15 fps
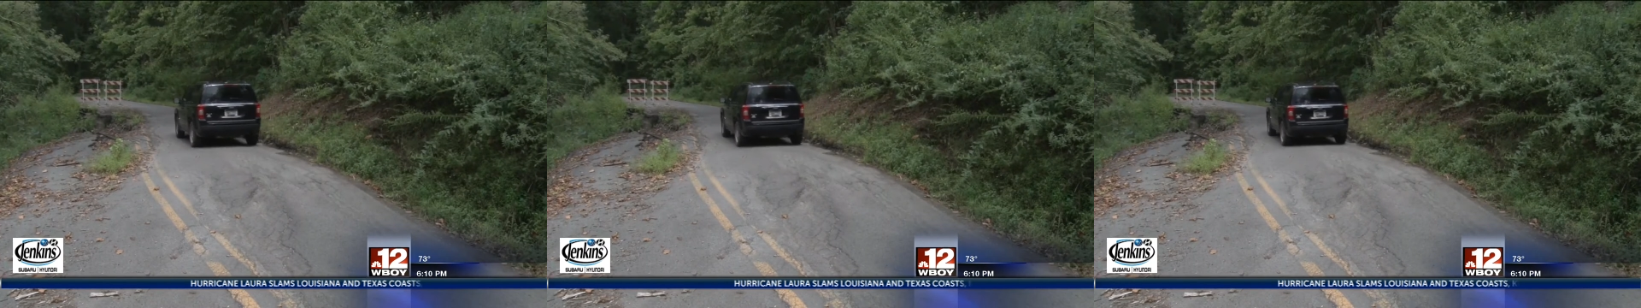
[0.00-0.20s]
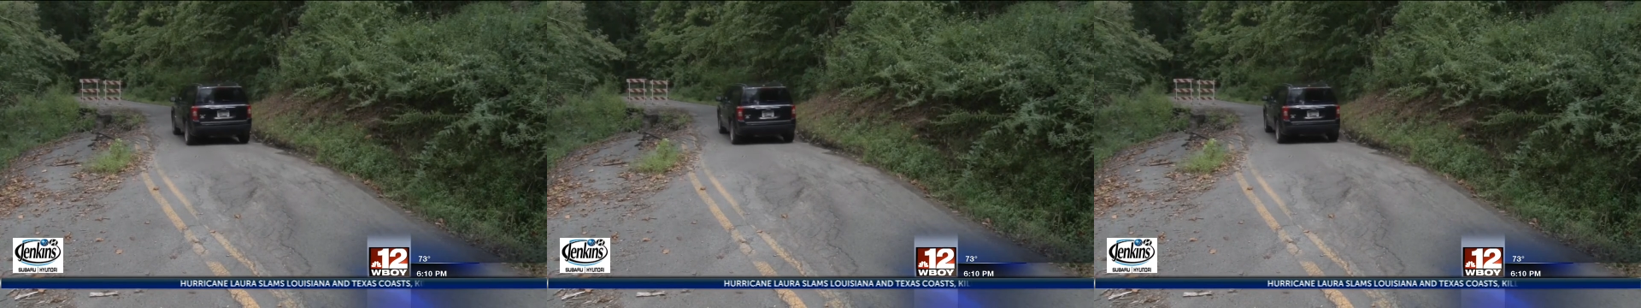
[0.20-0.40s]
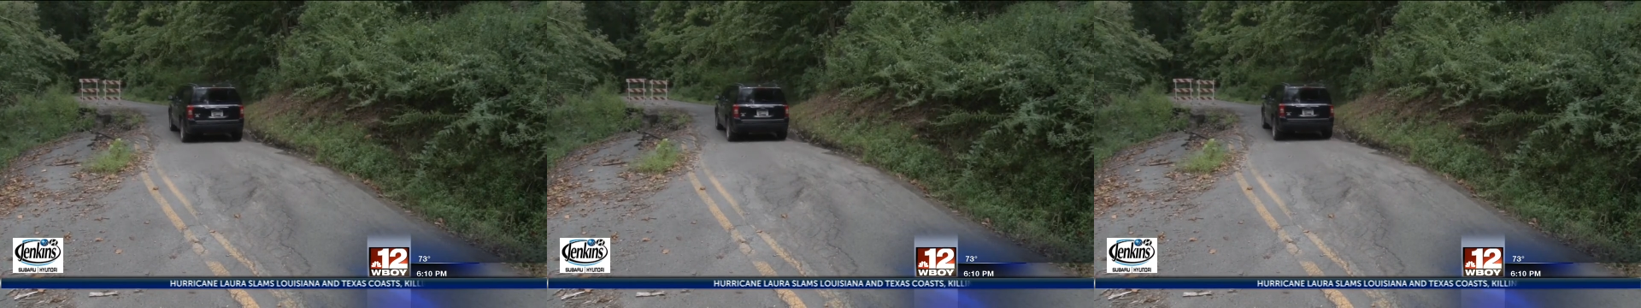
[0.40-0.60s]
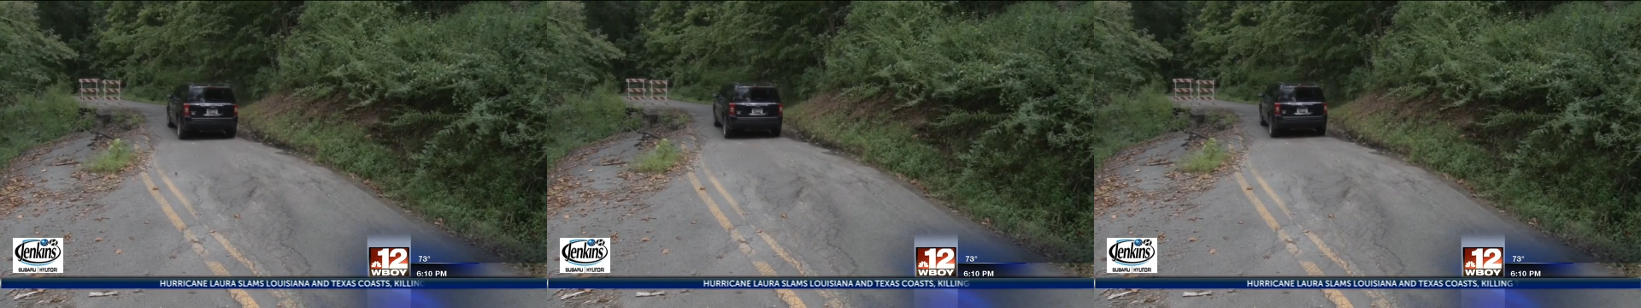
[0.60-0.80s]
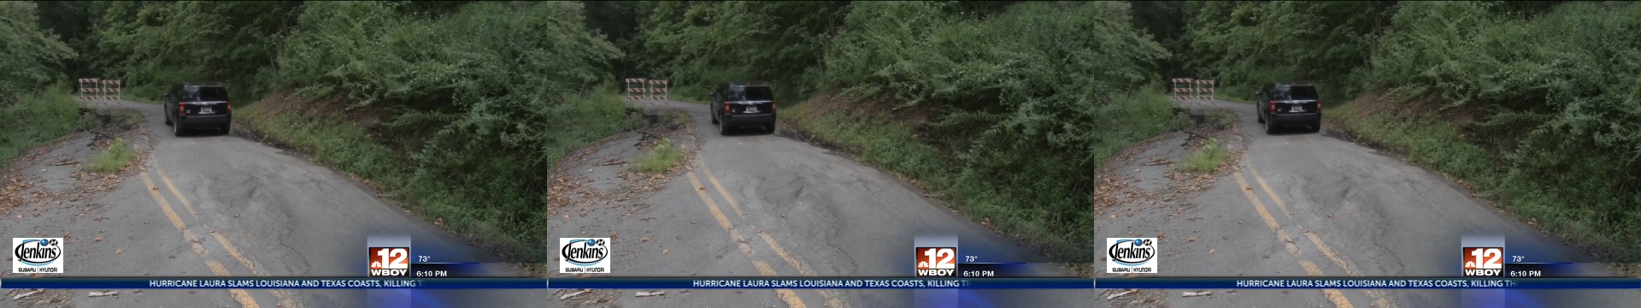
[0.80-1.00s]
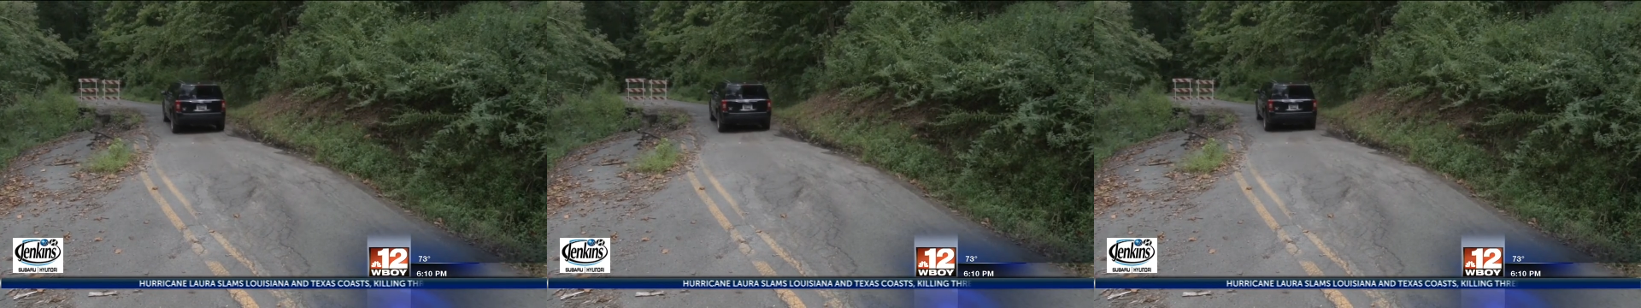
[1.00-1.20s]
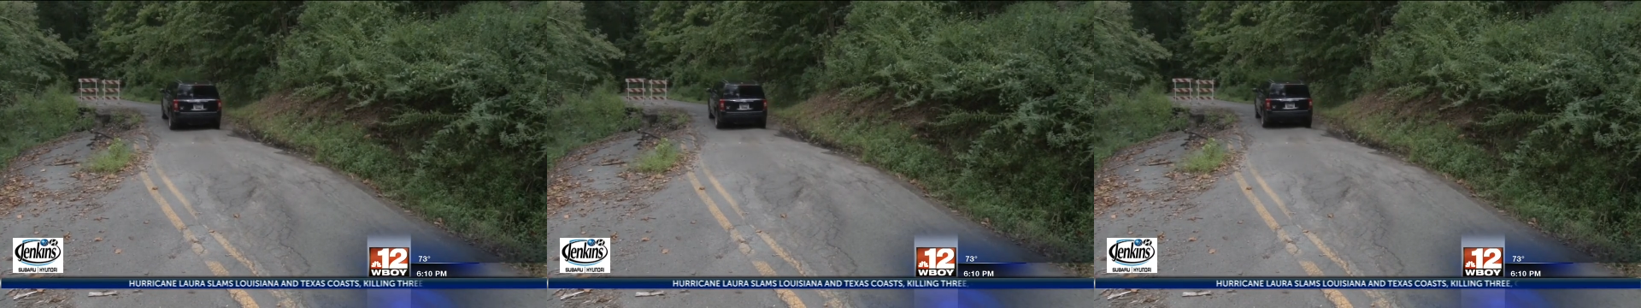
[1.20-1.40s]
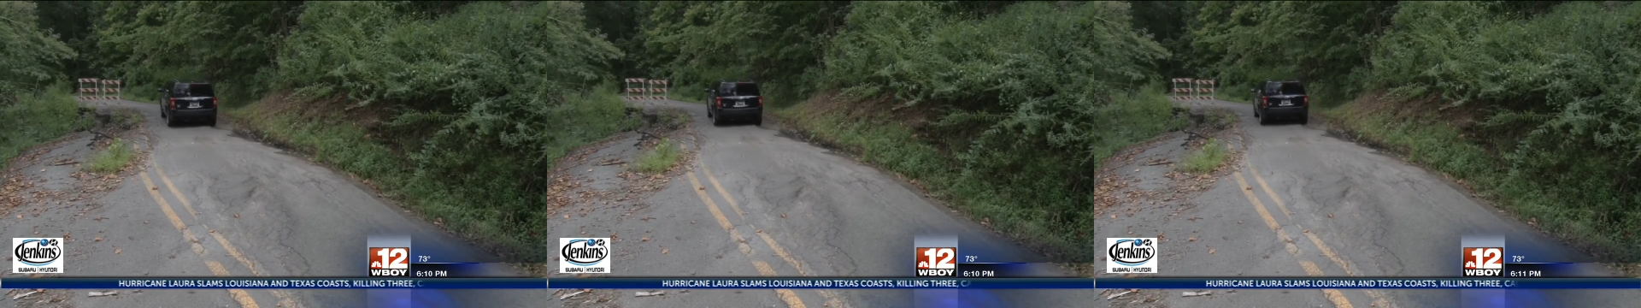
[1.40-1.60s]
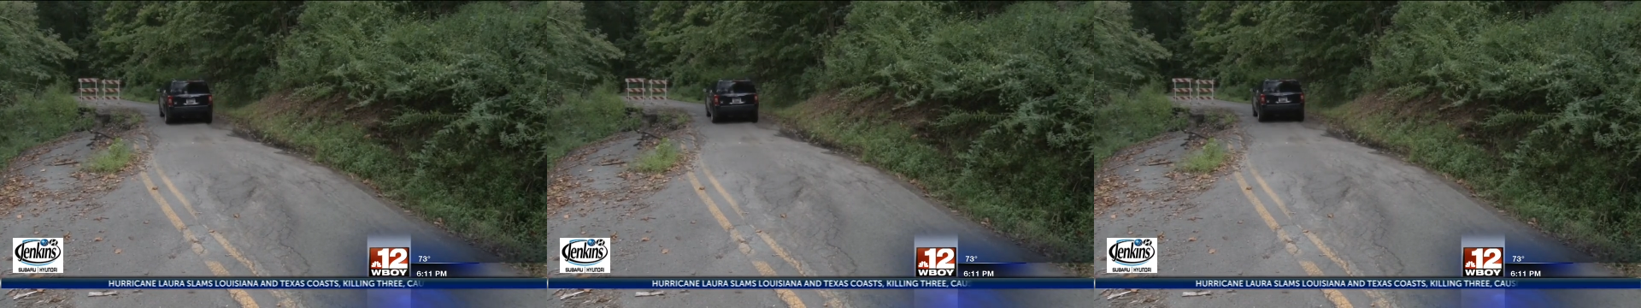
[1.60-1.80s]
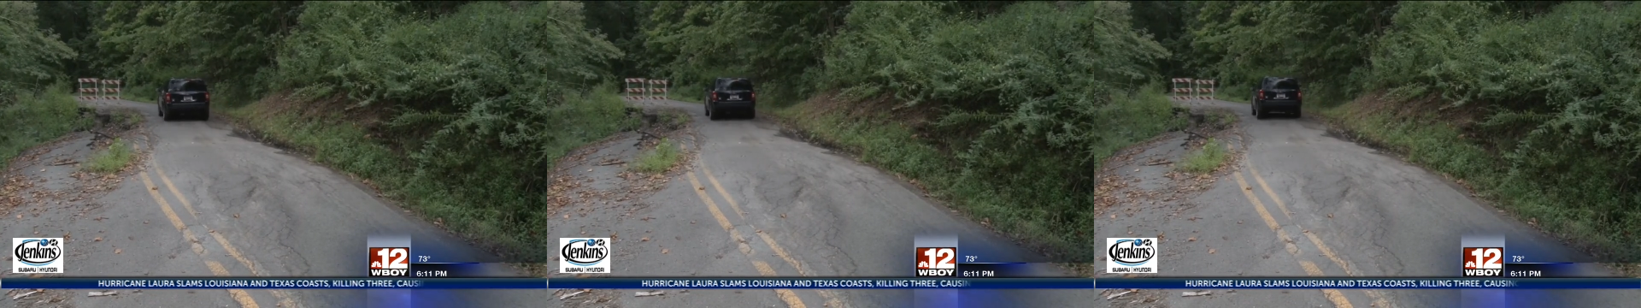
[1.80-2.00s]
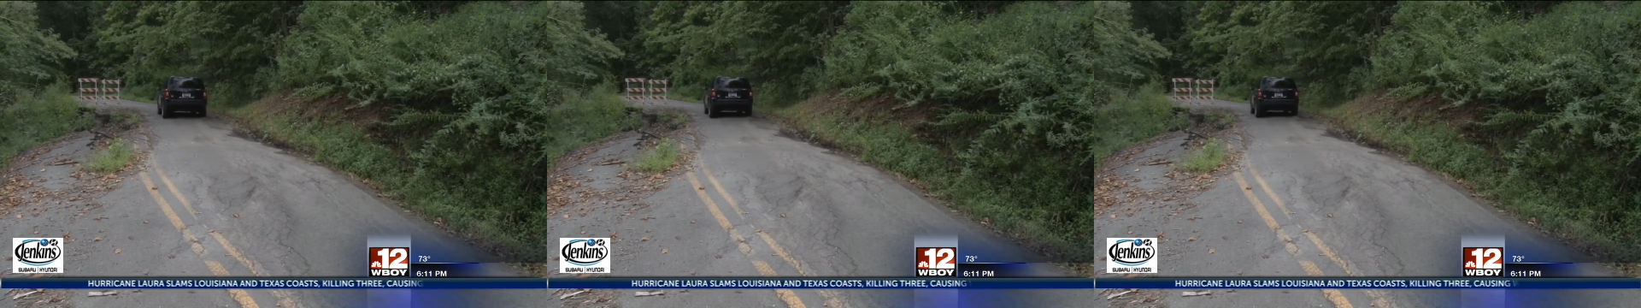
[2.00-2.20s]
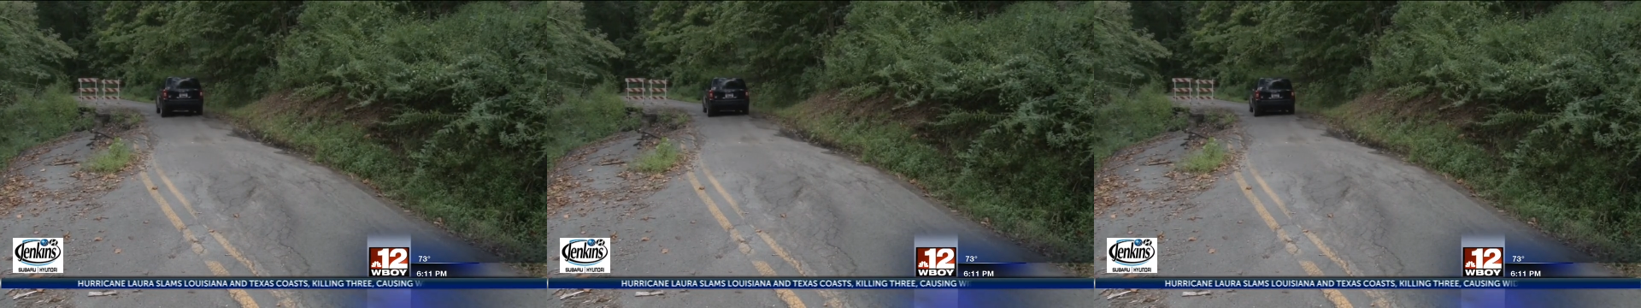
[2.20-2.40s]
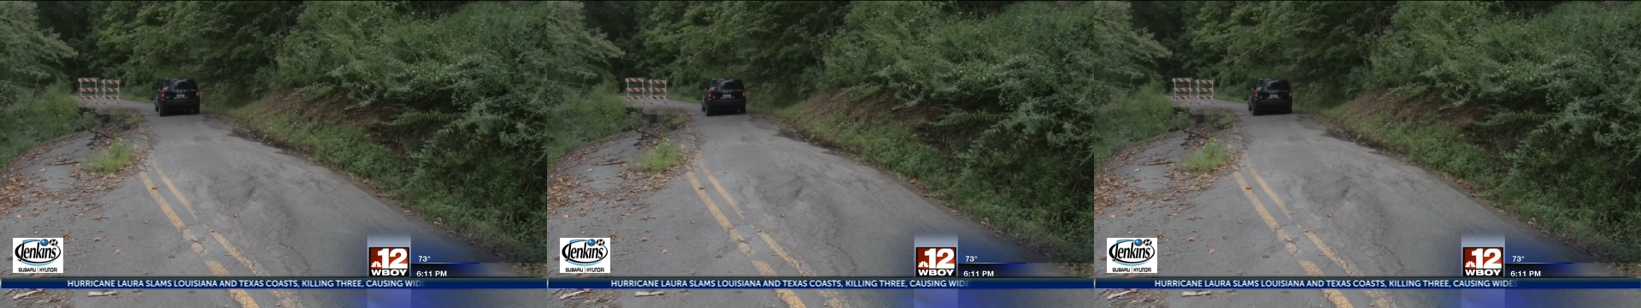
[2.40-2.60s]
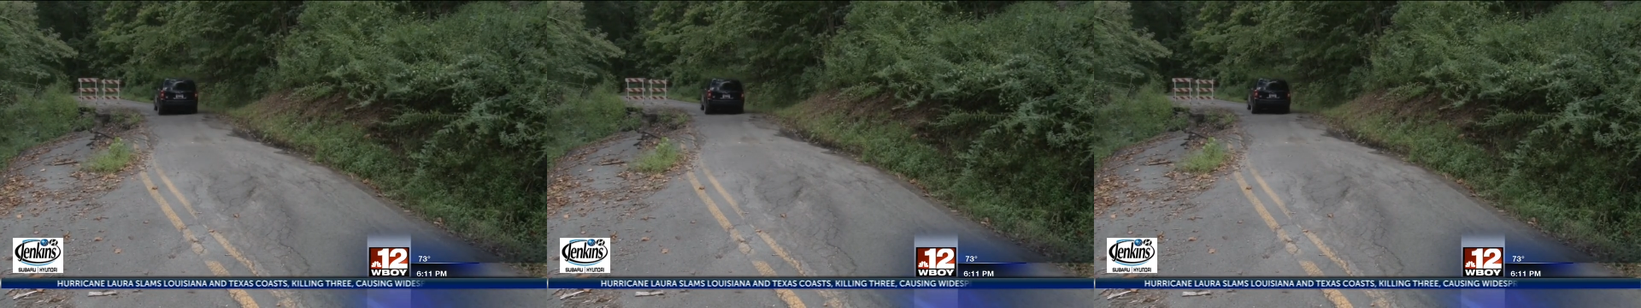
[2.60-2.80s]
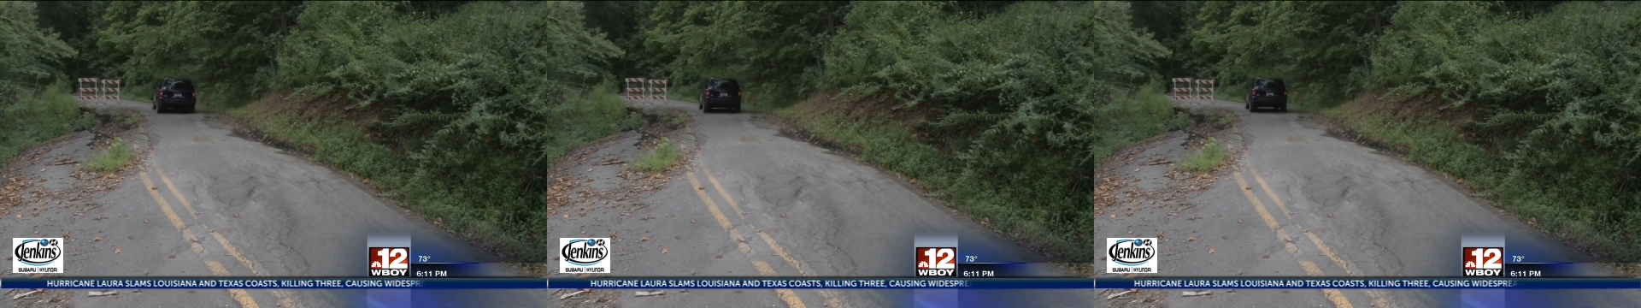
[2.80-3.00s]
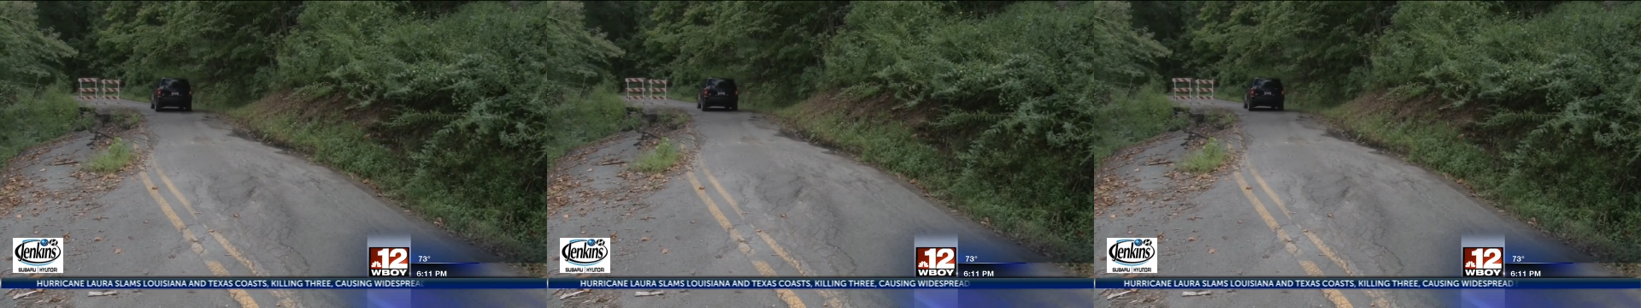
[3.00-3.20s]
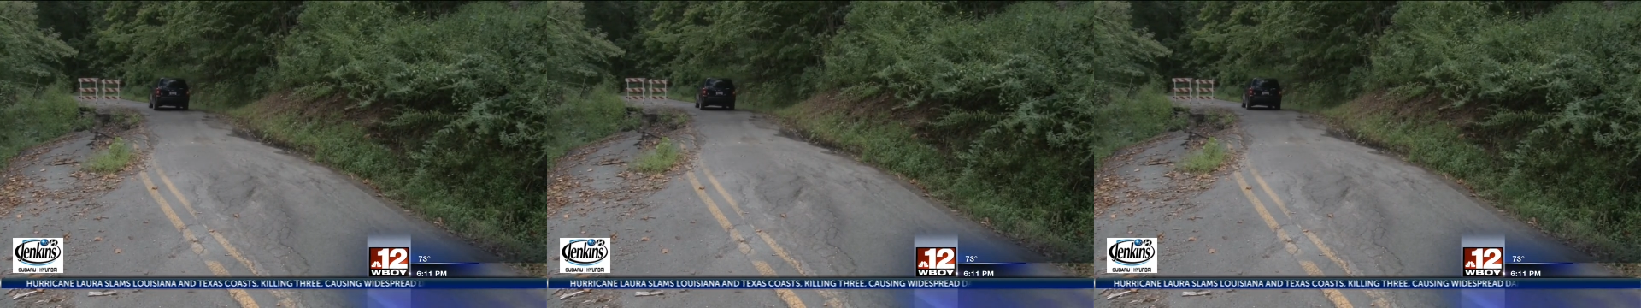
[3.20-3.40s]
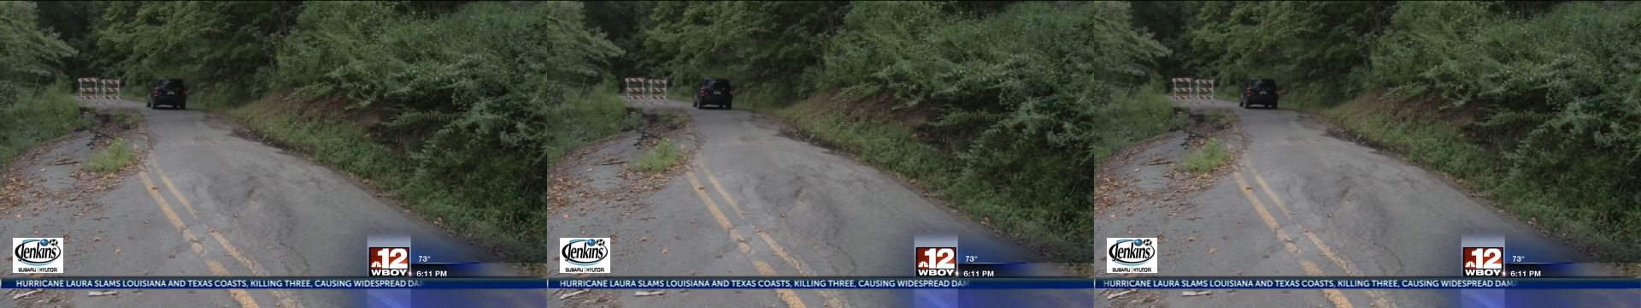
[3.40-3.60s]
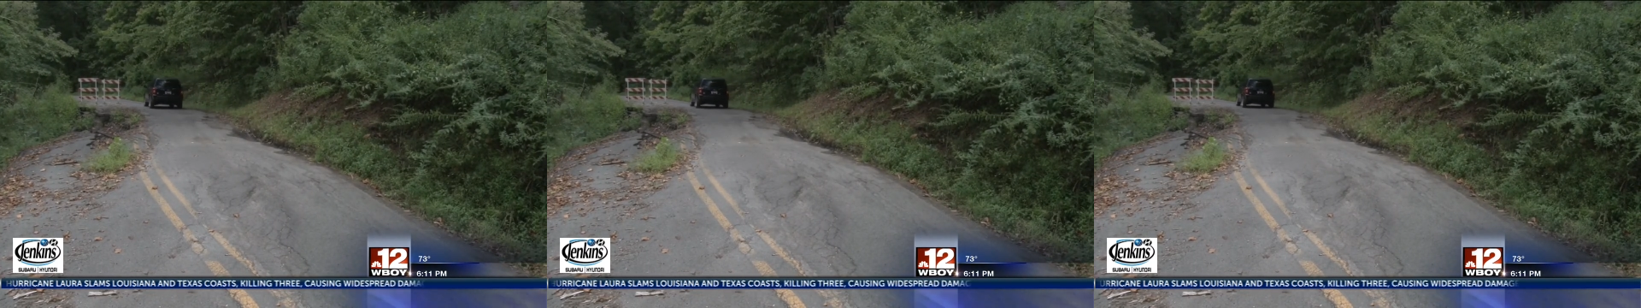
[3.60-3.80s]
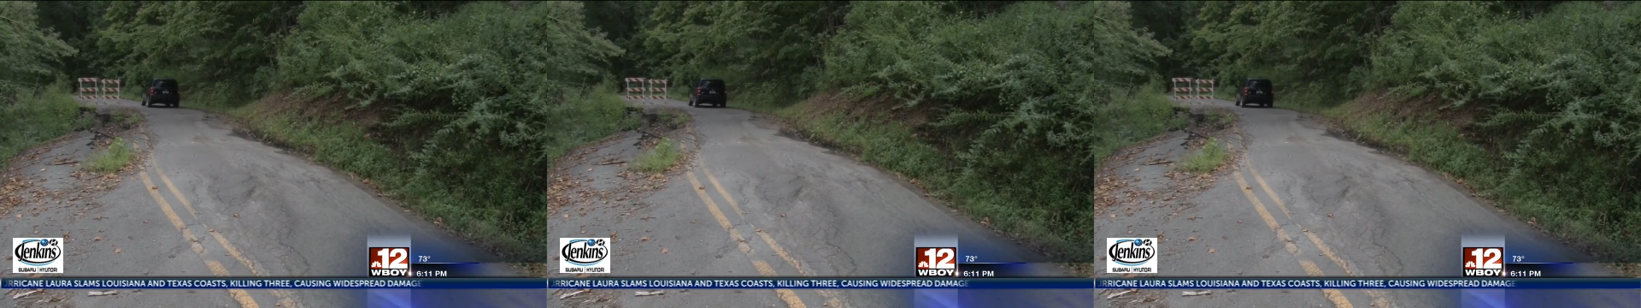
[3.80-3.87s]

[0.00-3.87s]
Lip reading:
(no speaker visible)